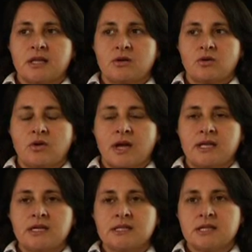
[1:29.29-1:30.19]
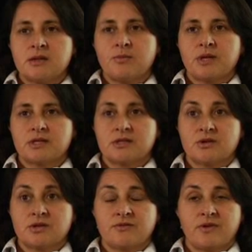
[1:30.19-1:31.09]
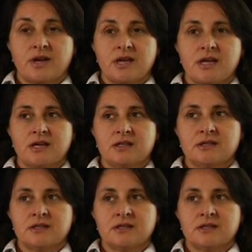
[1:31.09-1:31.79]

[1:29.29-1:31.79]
a little uneasy because there is very